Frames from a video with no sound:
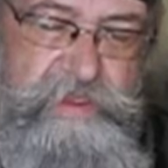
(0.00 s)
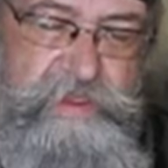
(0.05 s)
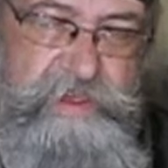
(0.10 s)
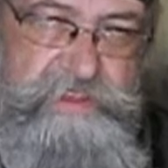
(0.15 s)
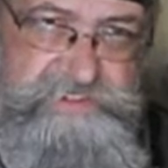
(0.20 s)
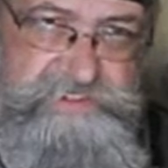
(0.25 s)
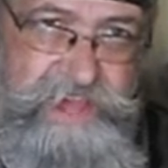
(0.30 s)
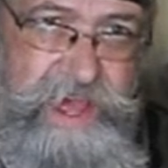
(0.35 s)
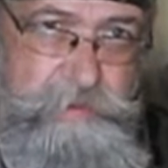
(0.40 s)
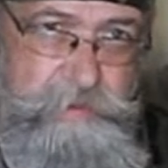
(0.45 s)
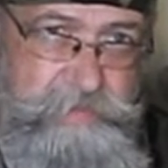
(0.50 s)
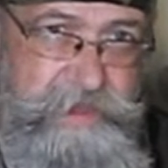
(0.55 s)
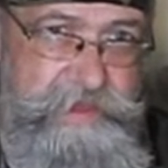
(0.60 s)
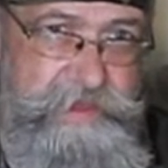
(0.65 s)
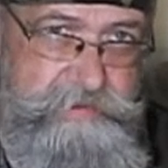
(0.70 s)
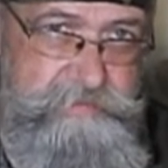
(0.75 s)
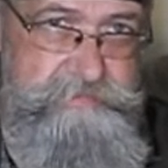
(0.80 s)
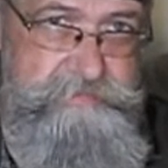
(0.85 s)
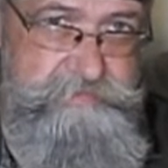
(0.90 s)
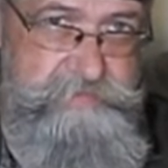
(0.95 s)
It's got me
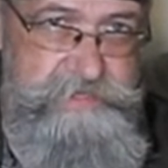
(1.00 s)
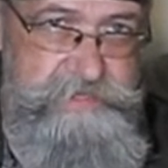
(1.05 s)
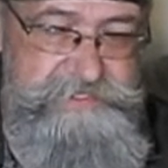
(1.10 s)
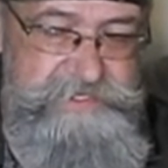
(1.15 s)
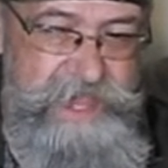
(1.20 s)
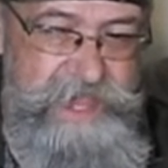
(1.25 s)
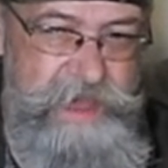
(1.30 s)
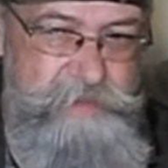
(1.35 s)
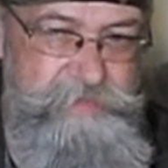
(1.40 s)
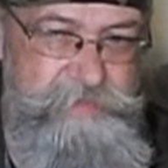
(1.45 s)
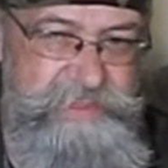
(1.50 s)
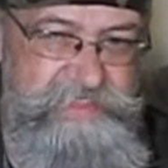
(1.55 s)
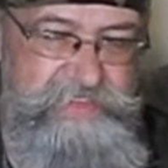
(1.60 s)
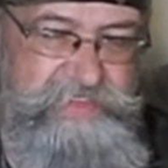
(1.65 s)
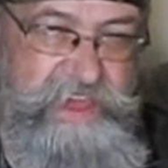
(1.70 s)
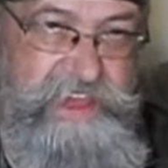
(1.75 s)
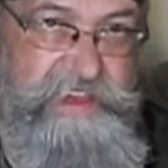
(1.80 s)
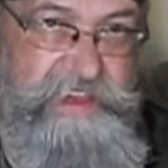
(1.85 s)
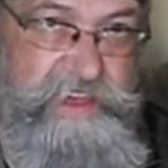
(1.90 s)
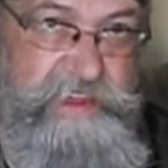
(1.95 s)

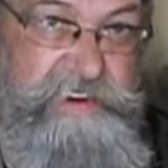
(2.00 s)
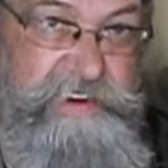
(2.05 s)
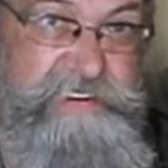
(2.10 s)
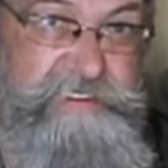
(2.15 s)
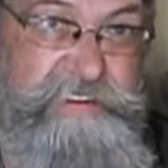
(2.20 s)
thinking.